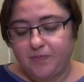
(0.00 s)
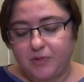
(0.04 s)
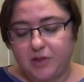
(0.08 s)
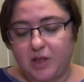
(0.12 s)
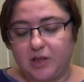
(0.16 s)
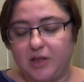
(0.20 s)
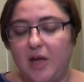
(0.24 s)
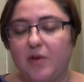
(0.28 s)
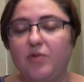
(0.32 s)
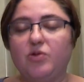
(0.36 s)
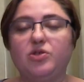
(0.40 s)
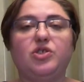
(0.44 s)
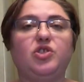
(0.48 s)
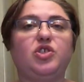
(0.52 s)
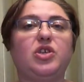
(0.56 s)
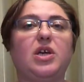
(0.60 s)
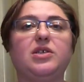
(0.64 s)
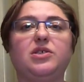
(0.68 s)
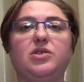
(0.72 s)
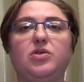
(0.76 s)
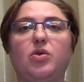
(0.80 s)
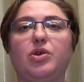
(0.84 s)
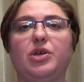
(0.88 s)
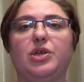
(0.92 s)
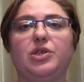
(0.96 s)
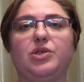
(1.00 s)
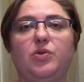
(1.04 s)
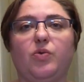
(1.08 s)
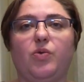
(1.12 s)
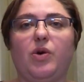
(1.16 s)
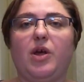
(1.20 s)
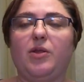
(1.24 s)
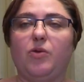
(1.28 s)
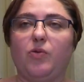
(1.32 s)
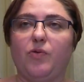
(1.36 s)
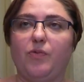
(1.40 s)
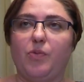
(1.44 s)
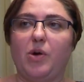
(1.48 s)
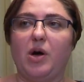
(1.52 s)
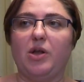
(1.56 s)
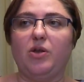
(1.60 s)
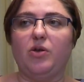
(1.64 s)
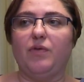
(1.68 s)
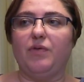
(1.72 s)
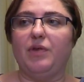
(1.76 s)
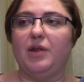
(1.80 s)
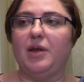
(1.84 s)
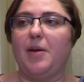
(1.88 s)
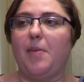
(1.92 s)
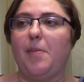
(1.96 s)
And I was just talking to one
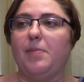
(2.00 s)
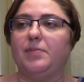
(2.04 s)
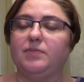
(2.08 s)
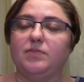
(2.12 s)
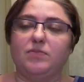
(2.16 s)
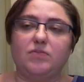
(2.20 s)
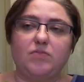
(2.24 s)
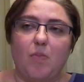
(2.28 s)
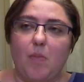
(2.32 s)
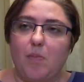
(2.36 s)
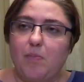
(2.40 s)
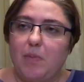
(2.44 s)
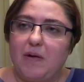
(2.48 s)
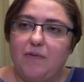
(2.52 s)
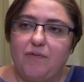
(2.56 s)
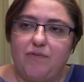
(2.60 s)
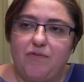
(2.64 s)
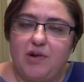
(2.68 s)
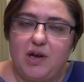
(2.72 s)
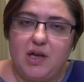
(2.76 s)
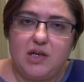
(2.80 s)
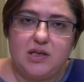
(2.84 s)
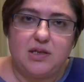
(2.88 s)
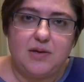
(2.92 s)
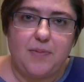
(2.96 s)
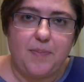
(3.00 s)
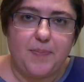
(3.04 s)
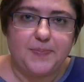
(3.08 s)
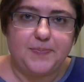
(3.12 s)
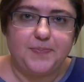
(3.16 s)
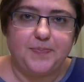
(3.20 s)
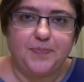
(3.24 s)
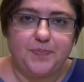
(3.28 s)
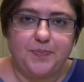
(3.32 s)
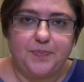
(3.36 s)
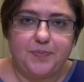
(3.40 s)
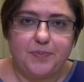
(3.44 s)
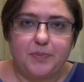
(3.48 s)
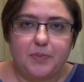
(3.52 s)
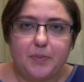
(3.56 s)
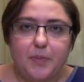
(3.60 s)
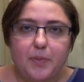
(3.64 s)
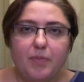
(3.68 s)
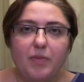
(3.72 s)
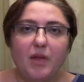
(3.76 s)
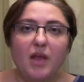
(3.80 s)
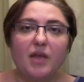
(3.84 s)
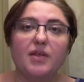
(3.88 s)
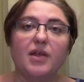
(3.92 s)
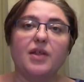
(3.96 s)
of my friends
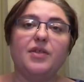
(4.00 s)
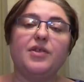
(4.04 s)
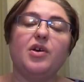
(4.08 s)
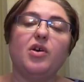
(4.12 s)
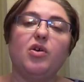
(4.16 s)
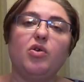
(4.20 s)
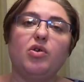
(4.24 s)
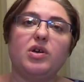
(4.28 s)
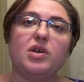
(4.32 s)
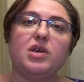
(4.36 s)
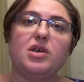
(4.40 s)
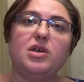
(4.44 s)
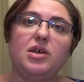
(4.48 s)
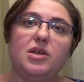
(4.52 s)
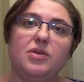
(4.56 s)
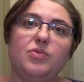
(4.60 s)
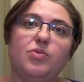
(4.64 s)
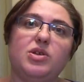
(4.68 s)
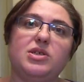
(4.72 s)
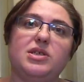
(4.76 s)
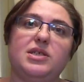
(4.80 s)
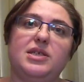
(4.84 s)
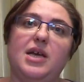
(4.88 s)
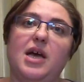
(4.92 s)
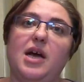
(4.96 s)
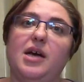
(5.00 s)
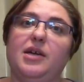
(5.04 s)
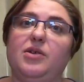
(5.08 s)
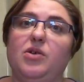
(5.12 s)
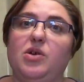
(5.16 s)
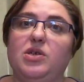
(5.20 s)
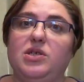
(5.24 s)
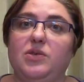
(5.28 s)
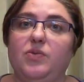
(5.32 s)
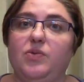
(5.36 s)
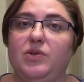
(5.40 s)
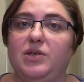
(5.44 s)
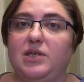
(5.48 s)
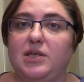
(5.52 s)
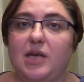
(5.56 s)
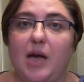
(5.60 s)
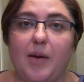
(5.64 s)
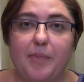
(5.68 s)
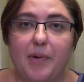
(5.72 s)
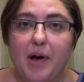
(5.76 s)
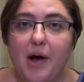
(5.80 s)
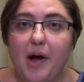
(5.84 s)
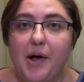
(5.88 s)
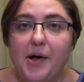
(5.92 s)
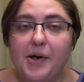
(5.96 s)
that her kid was diagnosed with
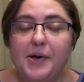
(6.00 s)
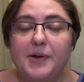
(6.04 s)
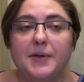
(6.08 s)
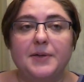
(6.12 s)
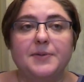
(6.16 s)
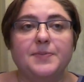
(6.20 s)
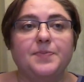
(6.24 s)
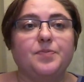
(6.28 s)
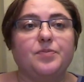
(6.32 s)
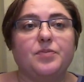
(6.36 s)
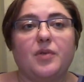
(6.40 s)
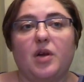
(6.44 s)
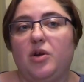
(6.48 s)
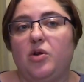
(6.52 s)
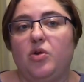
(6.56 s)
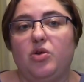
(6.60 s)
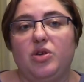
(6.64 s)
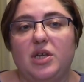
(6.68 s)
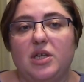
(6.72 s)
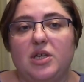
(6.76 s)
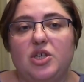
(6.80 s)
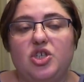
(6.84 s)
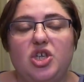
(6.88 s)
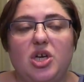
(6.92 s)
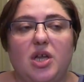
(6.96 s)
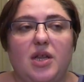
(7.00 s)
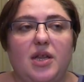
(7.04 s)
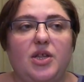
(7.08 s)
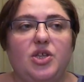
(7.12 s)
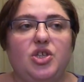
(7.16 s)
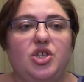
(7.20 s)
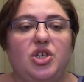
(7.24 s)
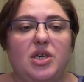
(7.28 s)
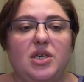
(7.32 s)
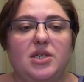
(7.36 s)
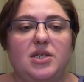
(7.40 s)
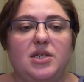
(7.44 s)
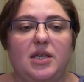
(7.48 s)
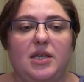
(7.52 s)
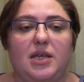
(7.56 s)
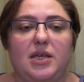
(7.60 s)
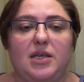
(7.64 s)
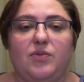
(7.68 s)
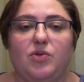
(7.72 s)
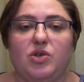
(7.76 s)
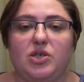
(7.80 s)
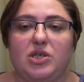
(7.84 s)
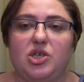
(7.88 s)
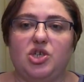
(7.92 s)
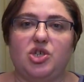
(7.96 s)
some learning challenges, and it
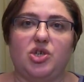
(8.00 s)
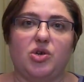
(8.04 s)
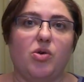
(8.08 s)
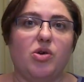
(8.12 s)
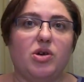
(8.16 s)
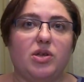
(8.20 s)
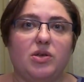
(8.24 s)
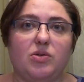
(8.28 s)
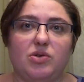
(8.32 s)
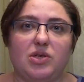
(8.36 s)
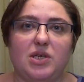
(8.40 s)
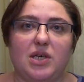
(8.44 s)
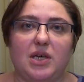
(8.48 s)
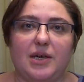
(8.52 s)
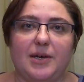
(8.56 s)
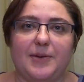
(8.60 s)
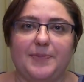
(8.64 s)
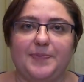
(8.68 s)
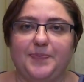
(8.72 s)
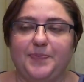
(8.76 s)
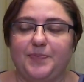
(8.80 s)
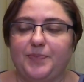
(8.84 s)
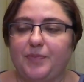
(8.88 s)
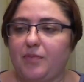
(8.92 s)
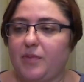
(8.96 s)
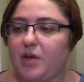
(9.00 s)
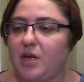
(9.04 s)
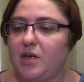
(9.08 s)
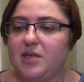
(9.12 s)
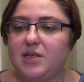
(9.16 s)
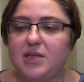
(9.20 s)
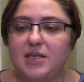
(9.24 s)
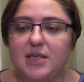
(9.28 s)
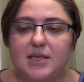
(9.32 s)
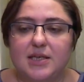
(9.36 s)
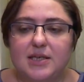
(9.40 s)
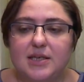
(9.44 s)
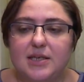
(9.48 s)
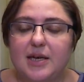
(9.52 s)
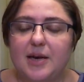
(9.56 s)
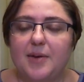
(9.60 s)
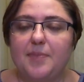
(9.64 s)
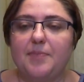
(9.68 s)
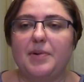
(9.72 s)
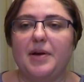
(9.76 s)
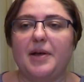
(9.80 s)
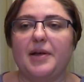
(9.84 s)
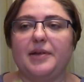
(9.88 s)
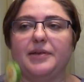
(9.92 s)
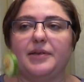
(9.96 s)
was shock to the
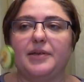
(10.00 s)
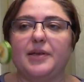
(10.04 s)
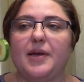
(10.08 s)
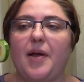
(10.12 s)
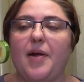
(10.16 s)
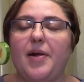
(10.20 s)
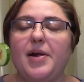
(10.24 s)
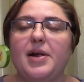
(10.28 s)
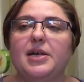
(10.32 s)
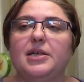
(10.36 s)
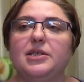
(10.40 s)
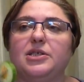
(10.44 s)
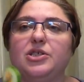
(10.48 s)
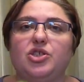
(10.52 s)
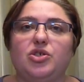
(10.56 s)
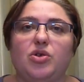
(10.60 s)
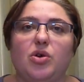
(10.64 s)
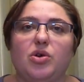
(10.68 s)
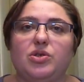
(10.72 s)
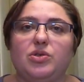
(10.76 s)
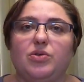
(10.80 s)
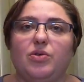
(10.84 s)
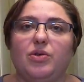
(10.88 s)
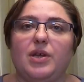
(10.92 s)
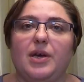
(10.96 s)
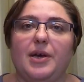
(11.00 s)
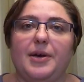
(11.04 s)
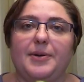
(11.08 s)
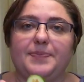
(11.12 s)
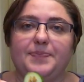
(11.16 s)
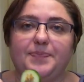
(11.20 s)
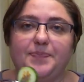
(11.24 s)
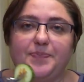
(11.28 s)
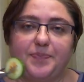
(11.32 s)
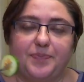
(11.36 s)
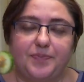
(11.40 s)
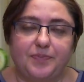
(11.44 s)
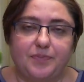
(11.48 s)
system and shock to the